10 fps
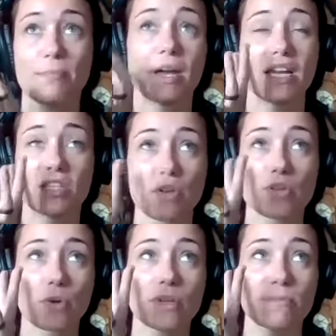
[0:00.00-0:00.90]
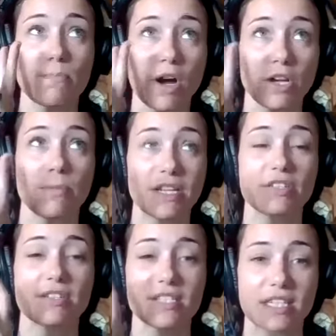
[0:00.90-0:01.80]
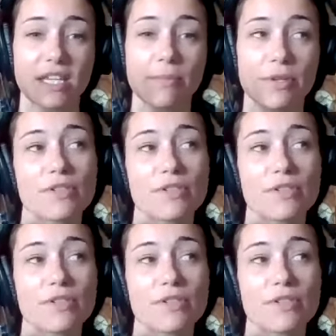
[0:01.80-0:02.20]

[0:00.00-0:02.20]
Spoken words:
but as also as monumental as sleep,